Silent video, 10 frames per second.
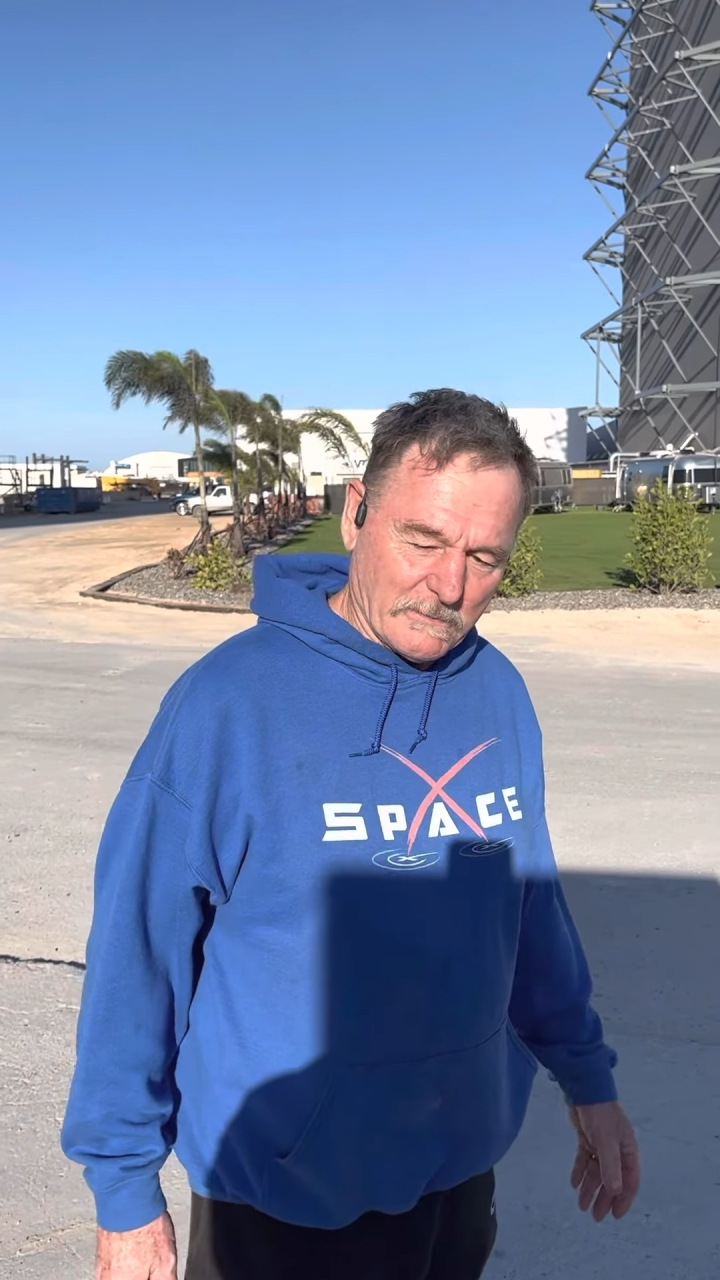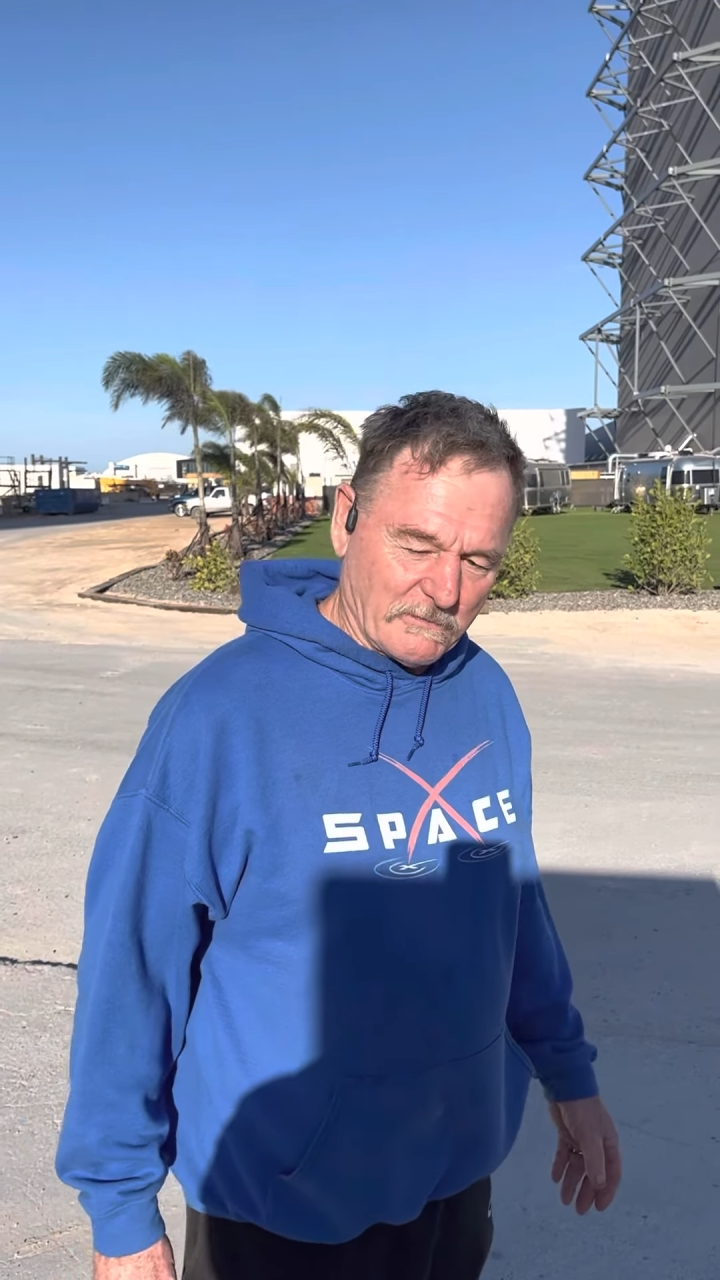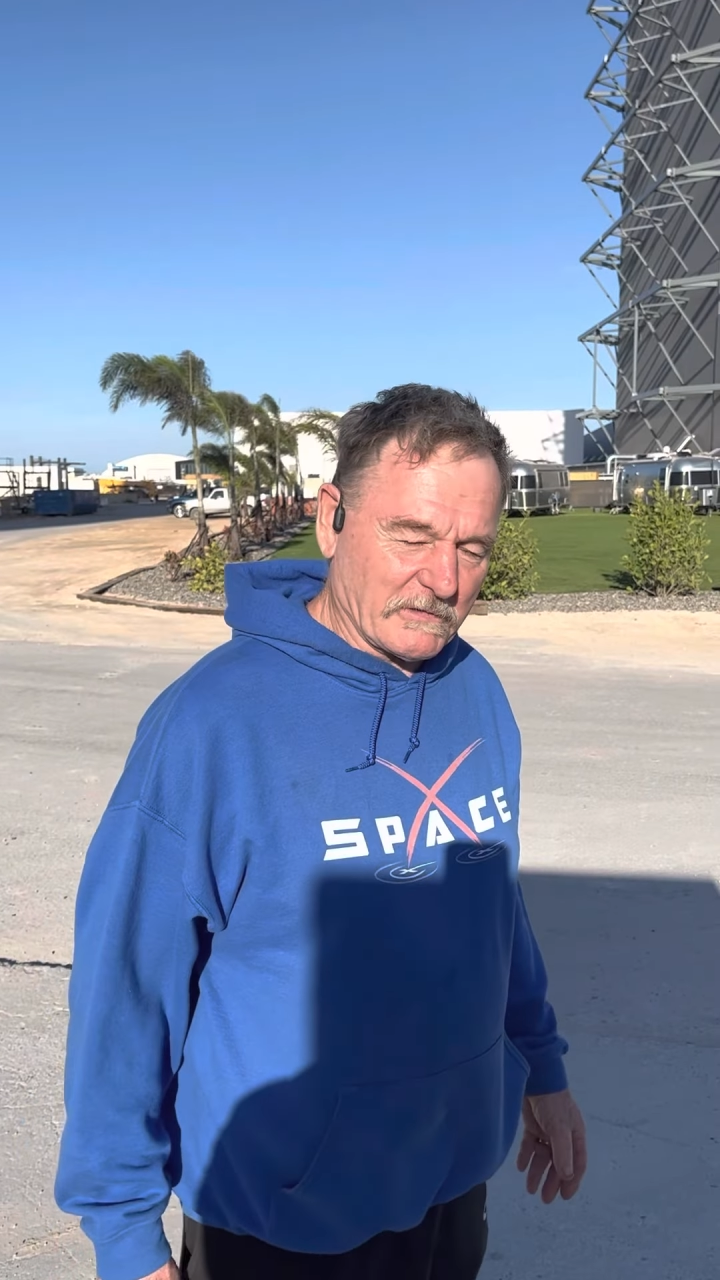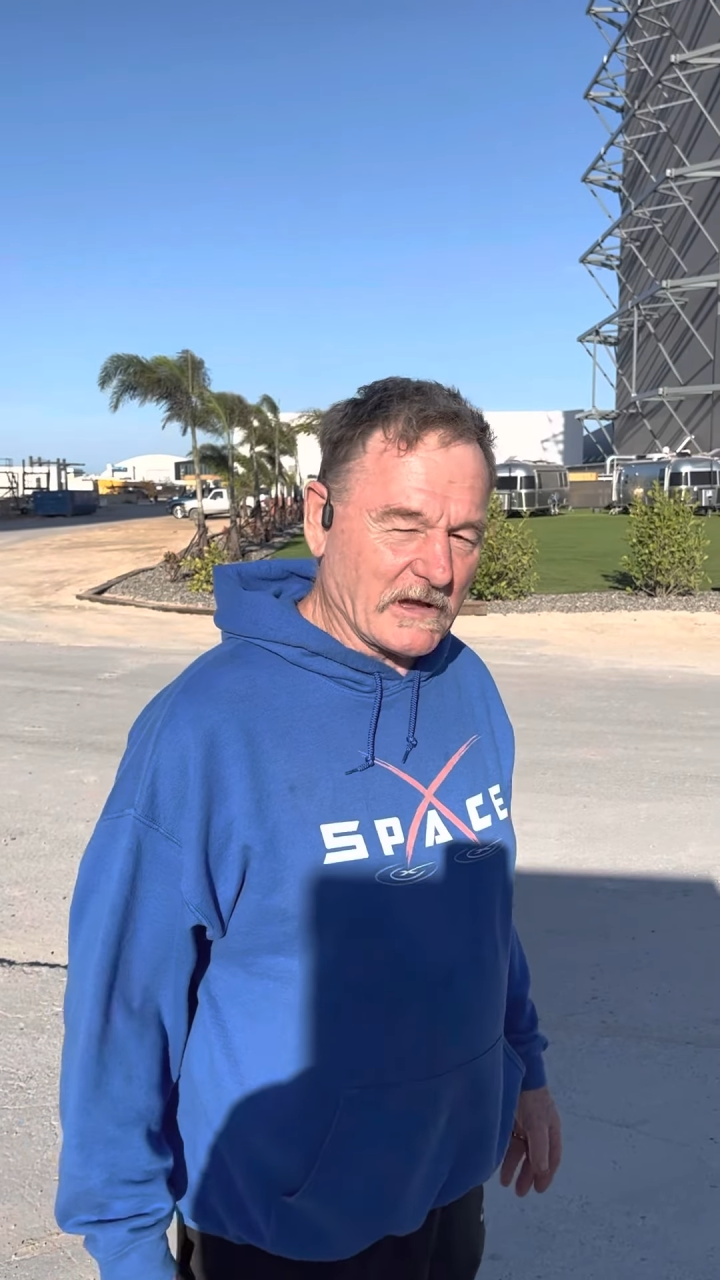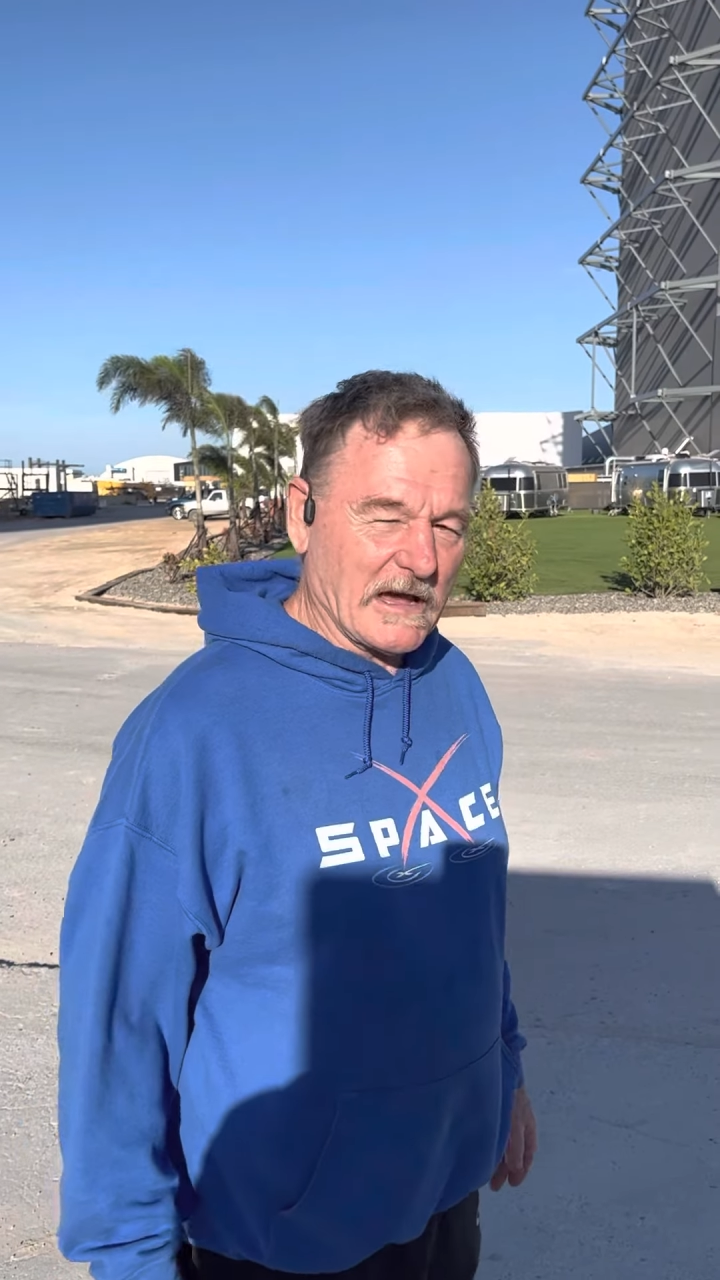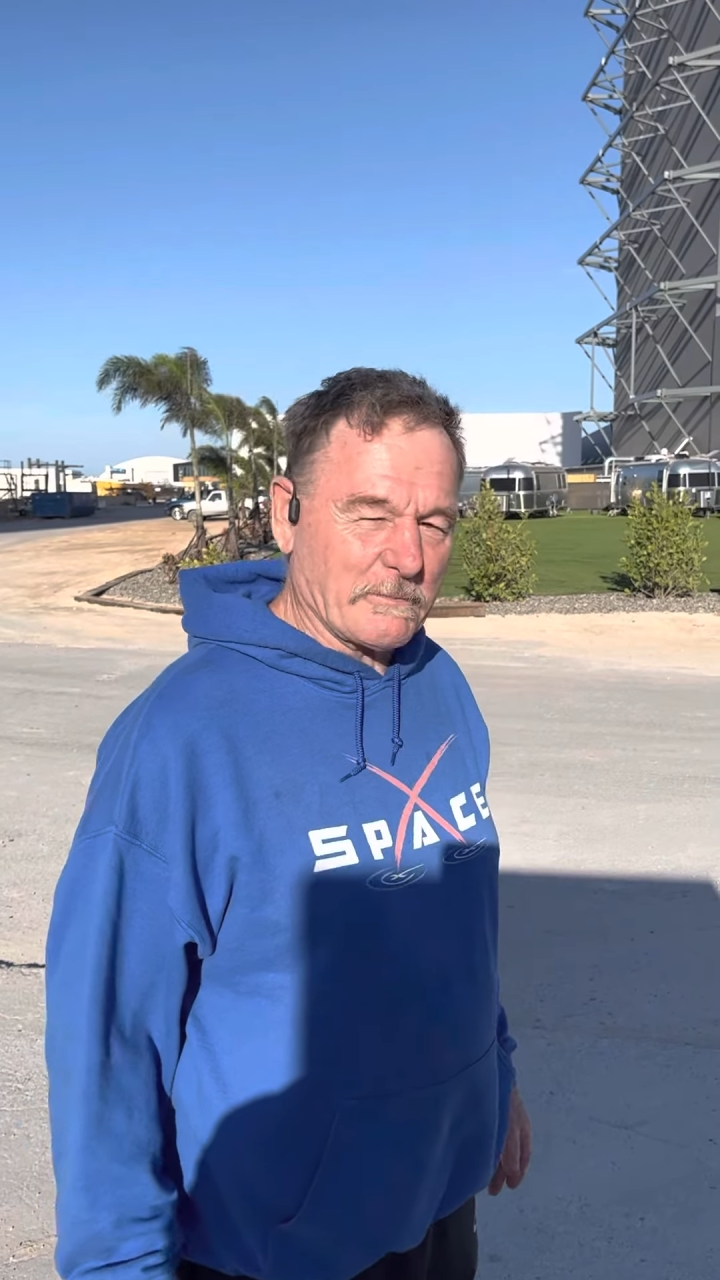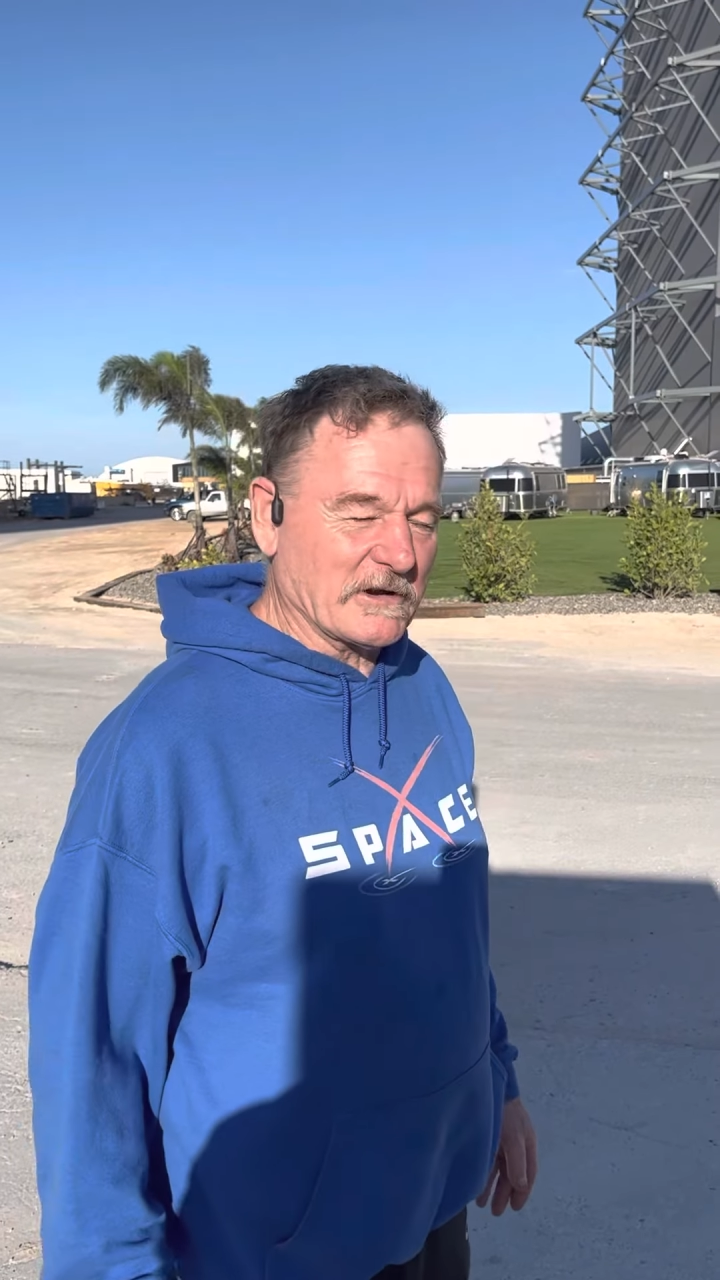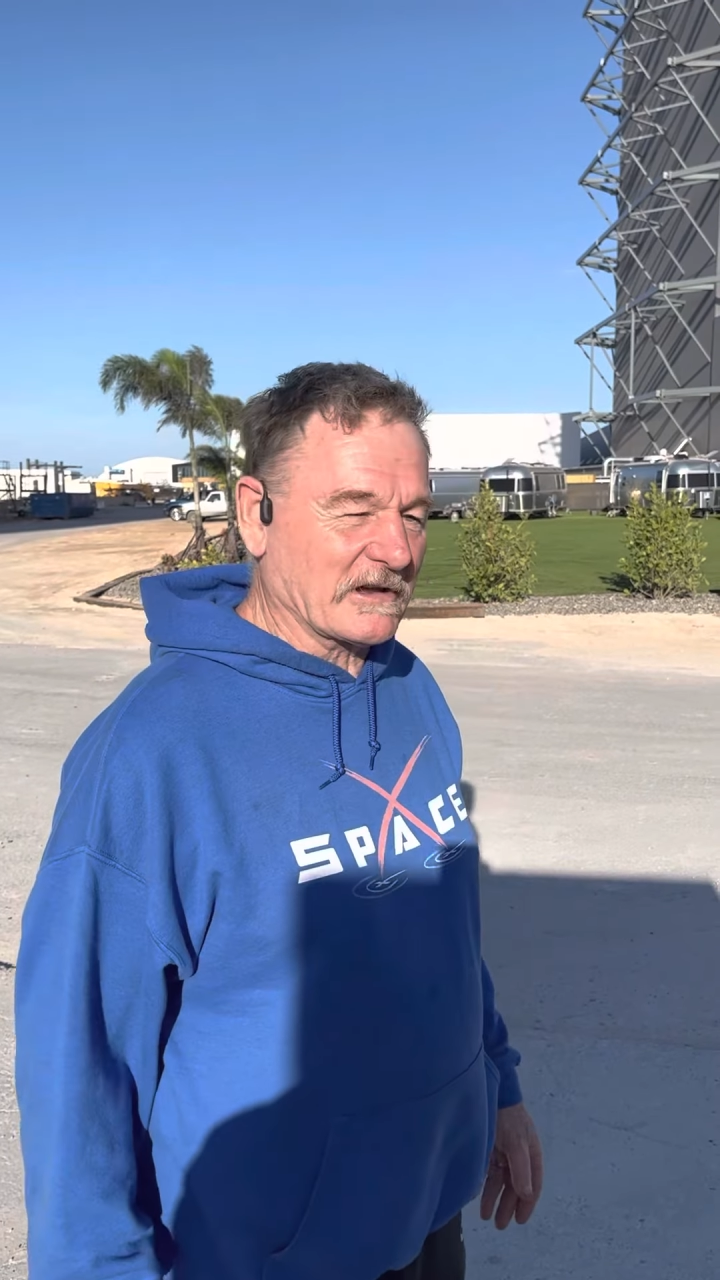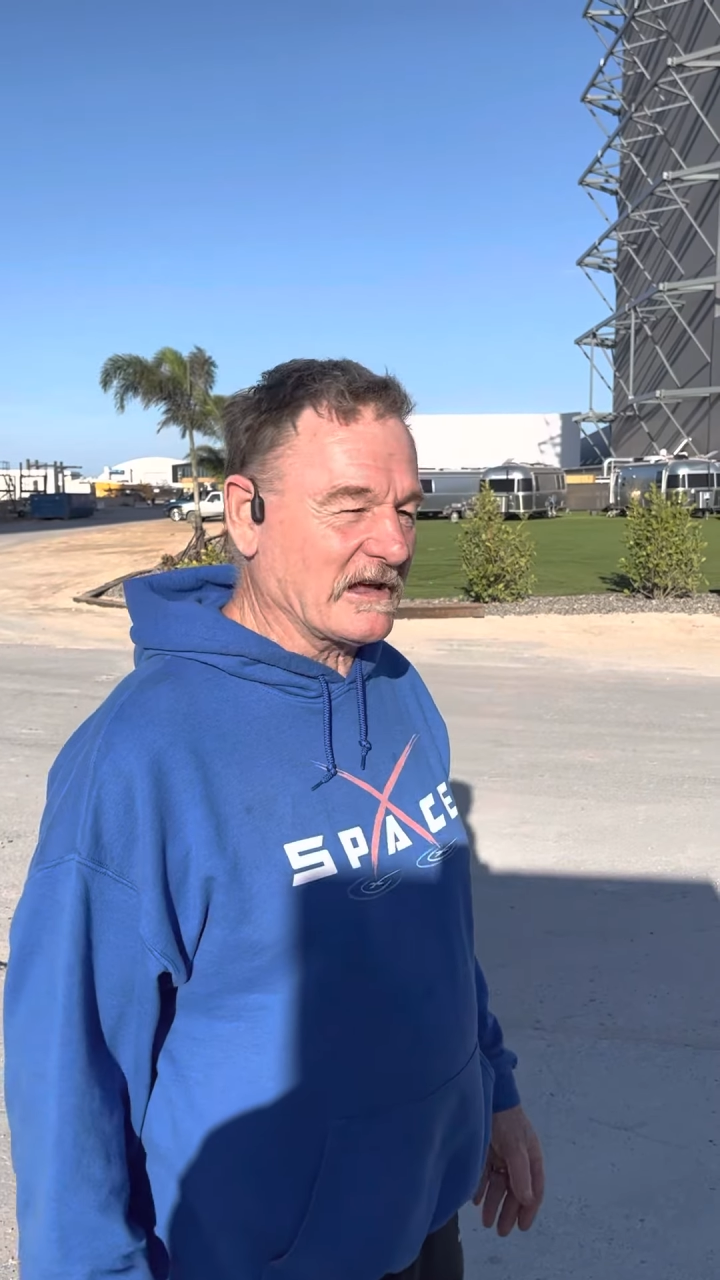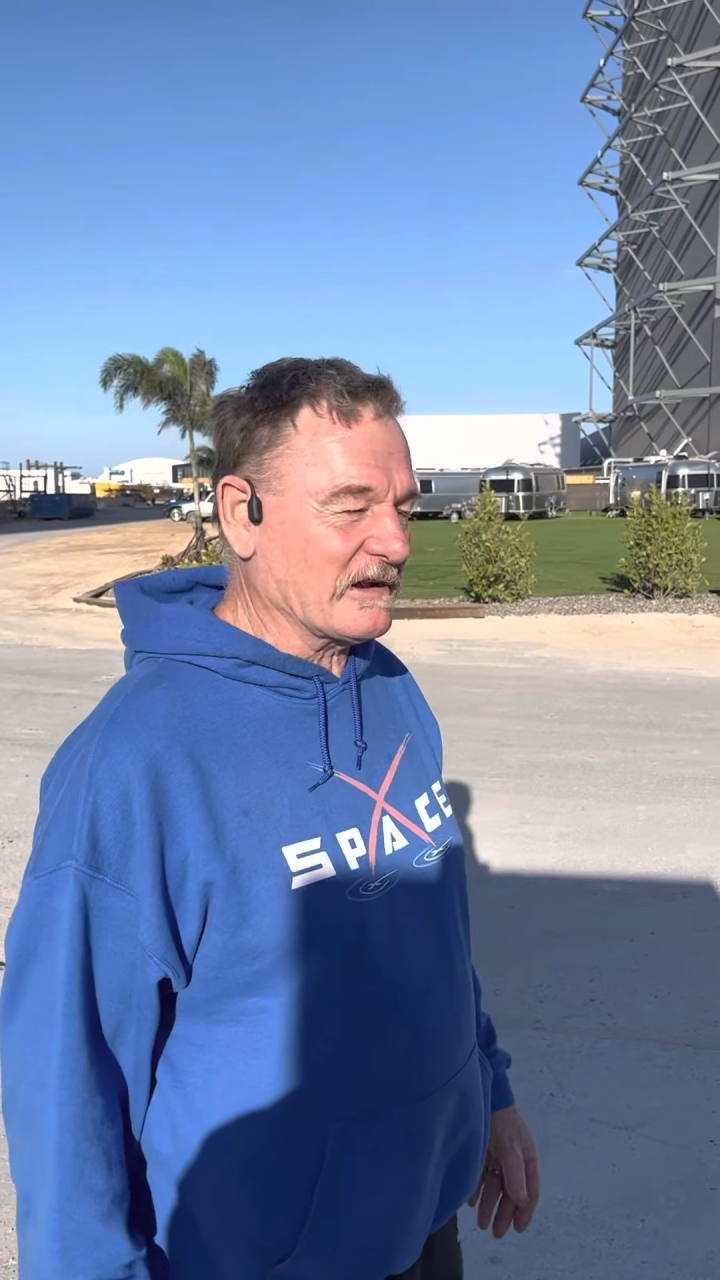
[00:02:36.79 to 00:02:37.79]
if you happen
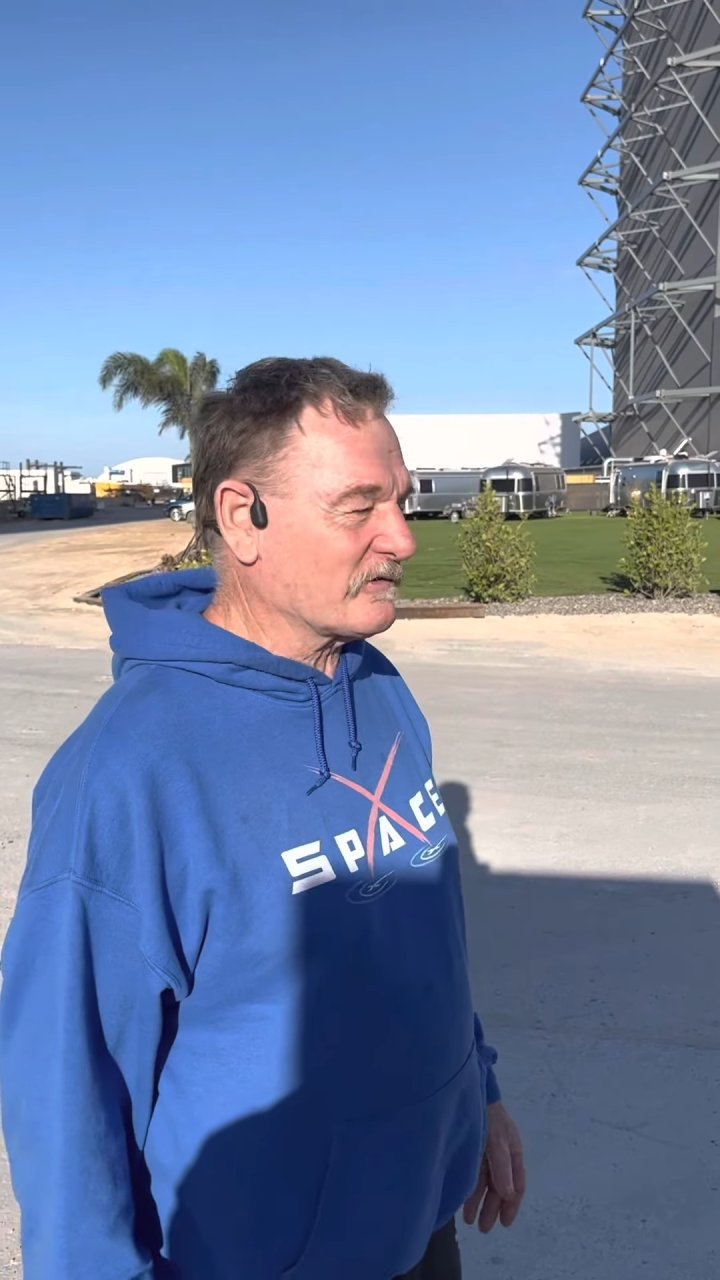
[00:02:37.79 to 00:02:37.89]
to catch